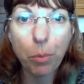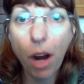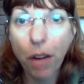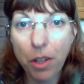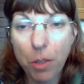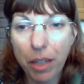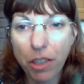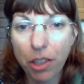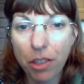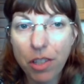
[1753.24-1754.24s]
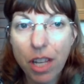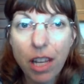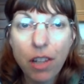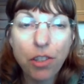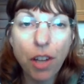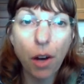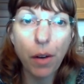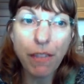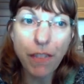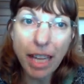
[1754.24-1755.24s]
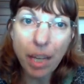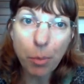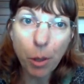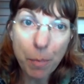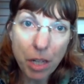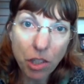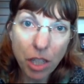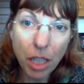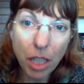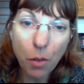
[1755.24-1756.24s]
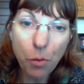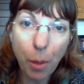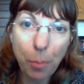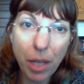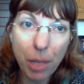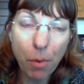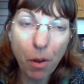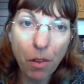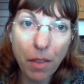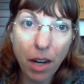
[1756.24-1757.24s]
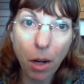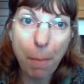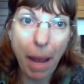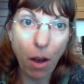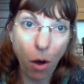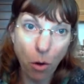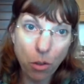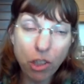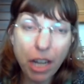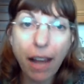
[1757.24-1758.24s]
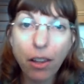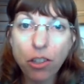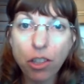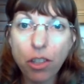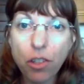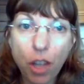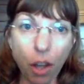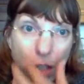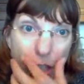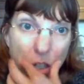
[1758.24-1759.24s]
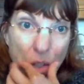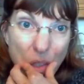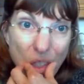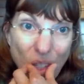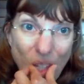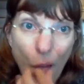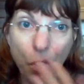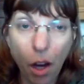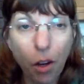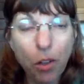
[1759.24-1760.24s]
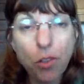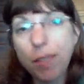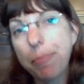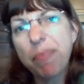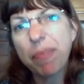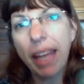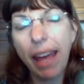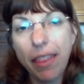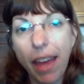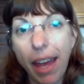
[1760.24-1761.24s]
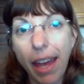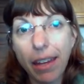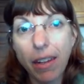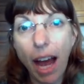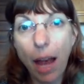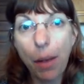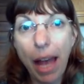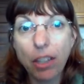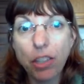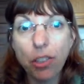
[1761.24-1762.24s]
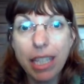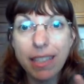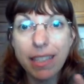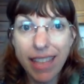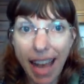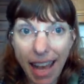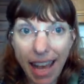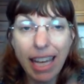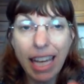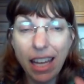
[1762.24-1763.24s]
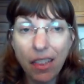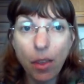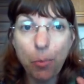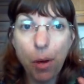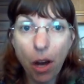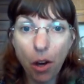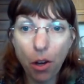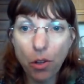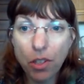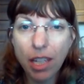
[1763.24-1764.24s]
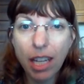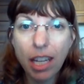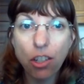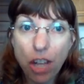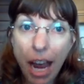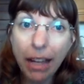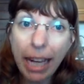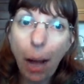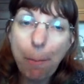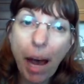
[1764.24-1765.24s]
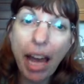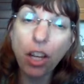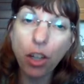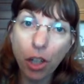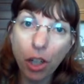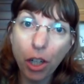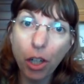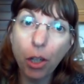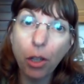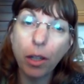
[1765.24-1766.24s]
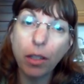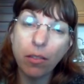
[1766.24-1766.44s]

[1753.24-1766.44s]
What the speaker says: progress pictures. So if I get permission from people that are my own challengers, I'll use, those, and then I will actually say in the post, check out my girl,